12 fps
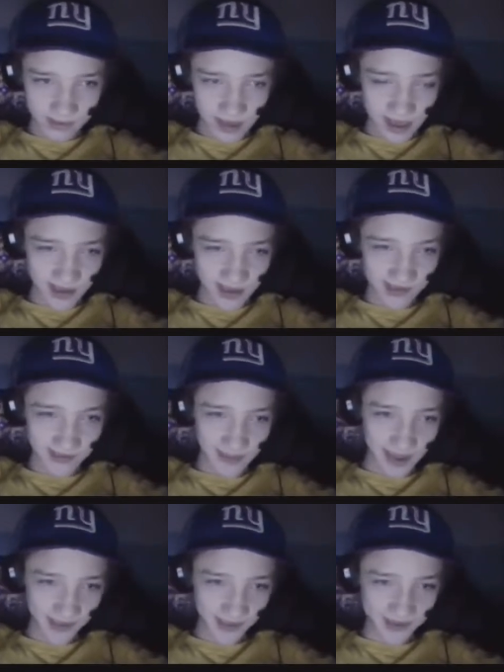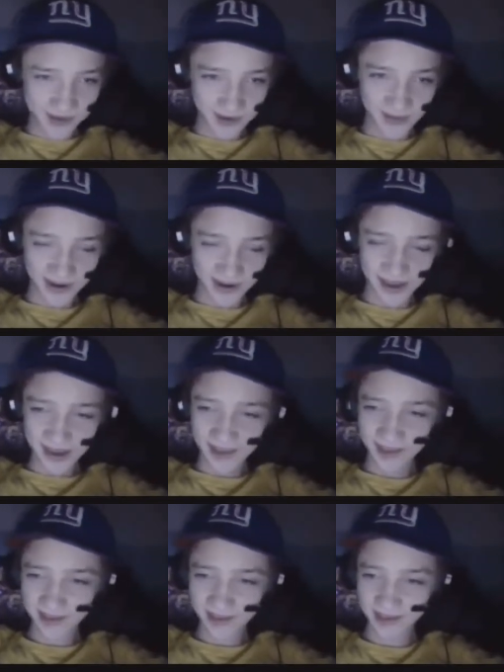Dale and Cobra Kai.
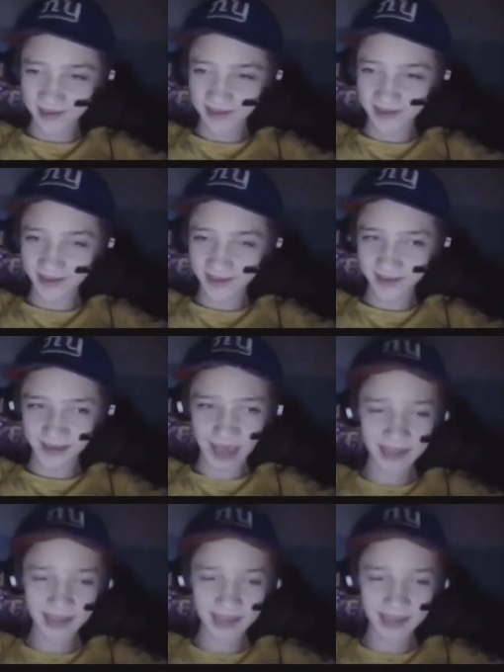I think